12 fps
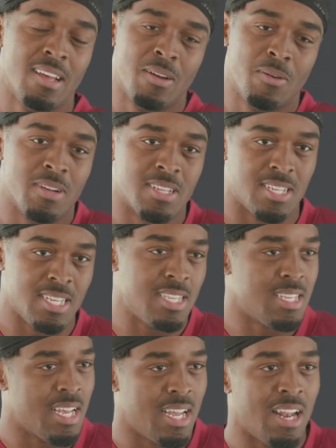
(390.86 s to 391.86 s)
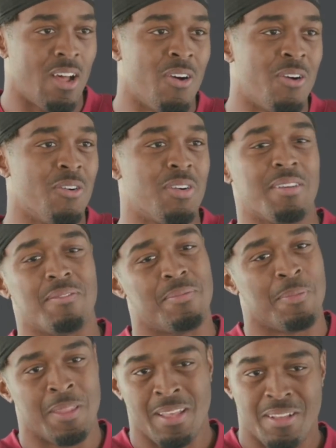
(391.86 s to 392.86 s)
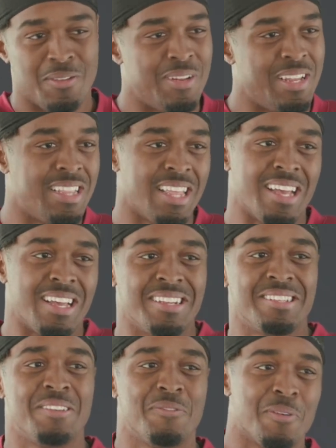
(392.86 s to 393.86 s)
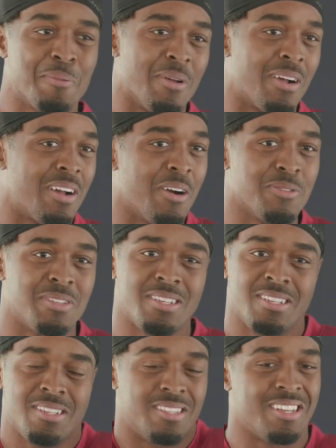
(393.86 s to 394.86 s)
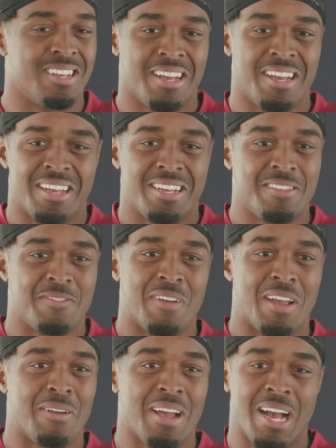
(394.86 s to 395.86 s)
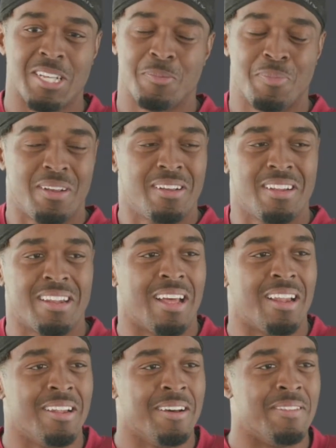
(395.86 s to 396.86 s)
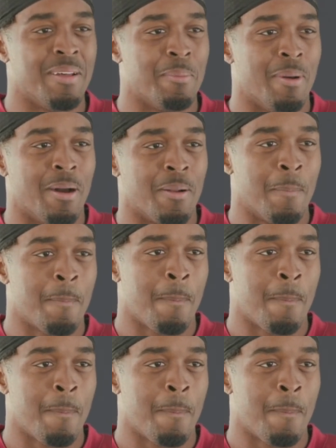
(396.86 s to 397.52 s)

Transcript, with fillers: when the season get long, and you need that energy from your coach. He's very high-spirited, and I love that about him.